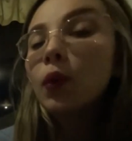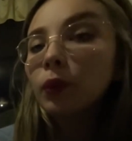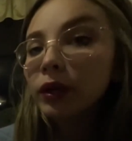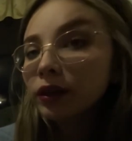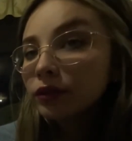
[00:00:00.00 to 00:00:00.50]

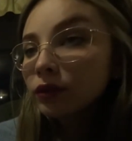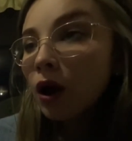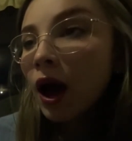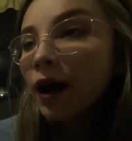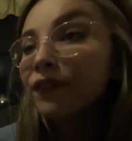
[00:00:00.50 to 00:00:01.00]
We also
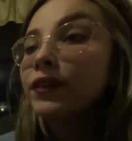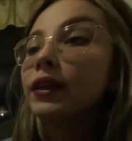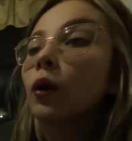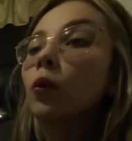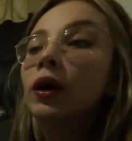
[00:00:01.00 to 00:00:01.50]
have the
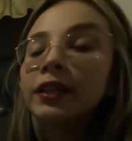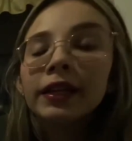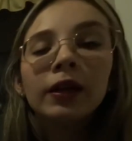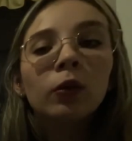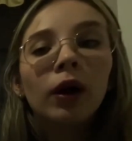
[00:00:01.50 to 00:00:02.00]
quantity
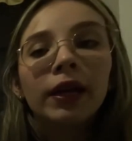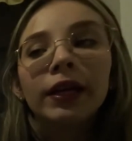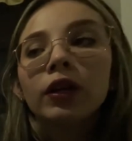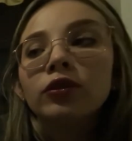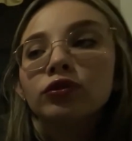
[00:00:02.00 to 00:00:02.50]
and quality
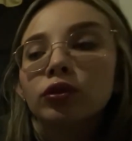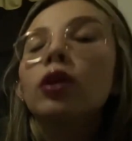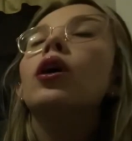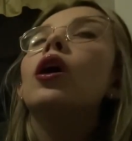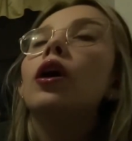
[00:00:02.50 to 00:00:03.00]

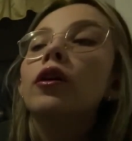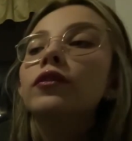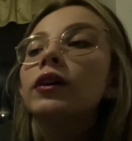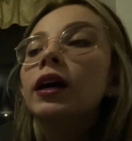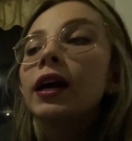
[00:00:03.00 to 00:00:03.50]
control of
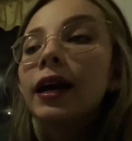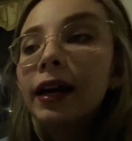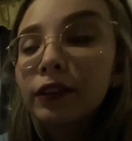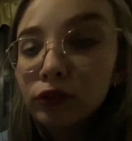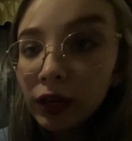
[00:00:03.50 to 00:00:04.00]

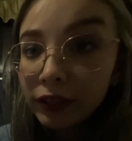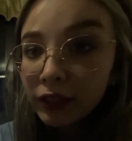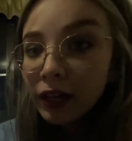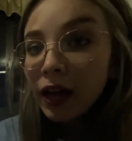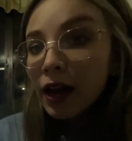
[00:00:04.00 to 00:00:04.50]

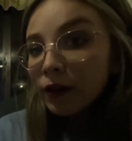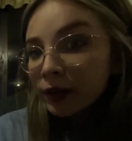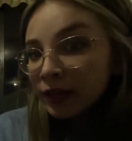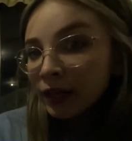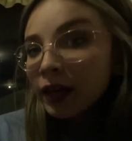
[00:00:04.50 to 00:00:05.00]
extracted
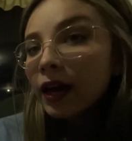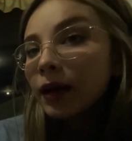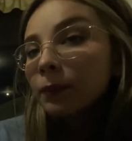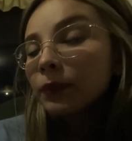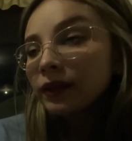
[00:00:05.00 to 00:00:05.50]
RNA
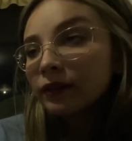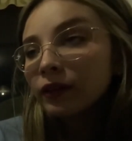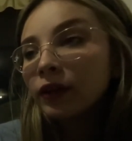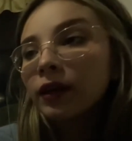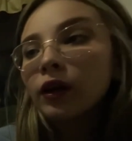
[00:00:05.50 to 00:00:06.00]
and
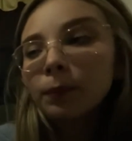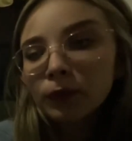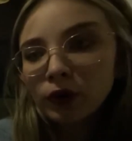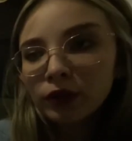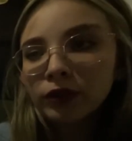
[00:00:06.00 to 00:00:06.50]
PCR
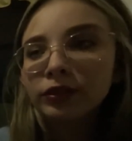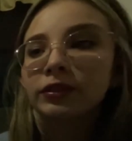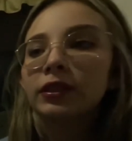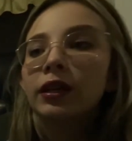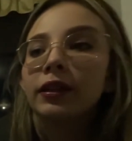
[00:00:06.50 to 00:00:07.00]
products,
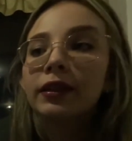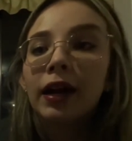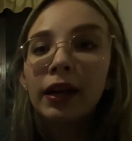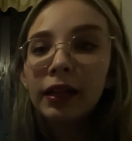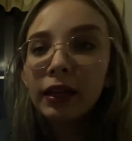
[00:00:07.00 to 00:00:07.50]

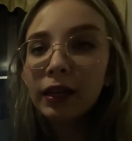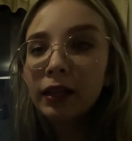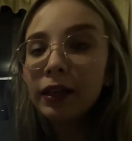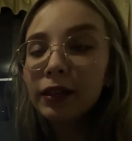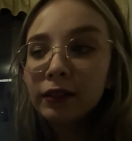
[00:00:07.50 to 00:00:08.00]
that
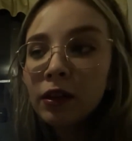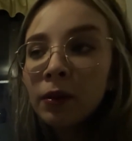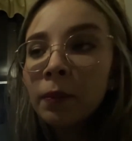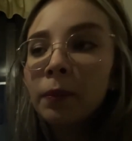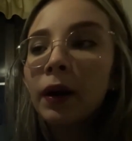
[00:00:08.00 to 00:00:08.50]
it is
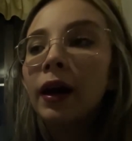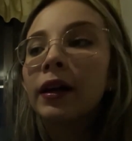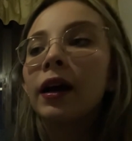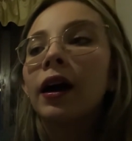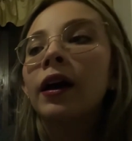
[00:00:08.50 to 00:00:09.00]
done by
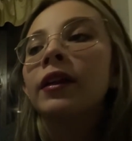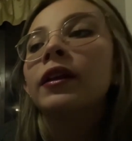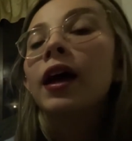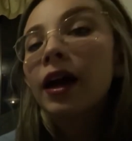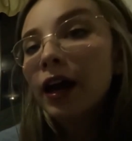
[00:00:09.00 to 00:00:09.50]
an
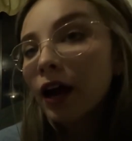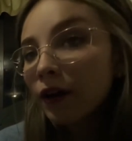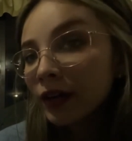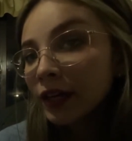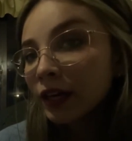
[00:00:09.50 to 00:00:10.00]

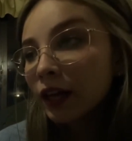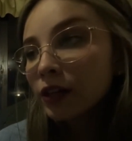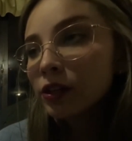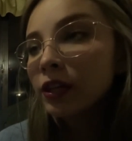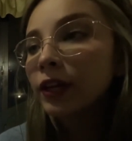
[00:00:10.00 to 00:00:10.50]
RNA
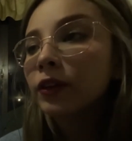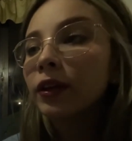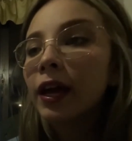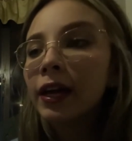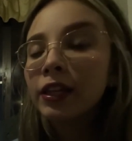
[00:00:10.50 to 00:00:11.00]
calculator
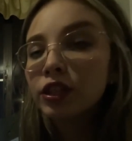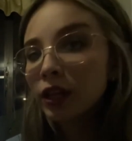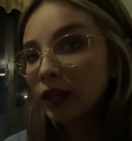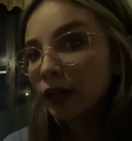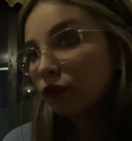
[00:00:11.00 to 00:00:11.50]
and gel
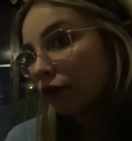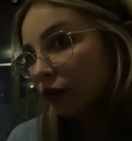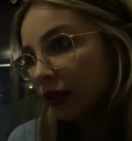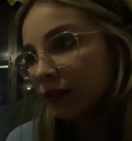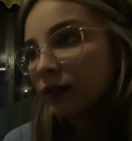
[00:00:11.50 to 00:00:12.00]

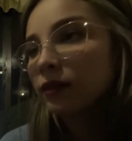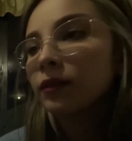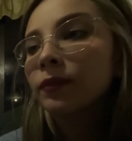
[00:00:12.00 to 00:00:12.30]
electrophoresis.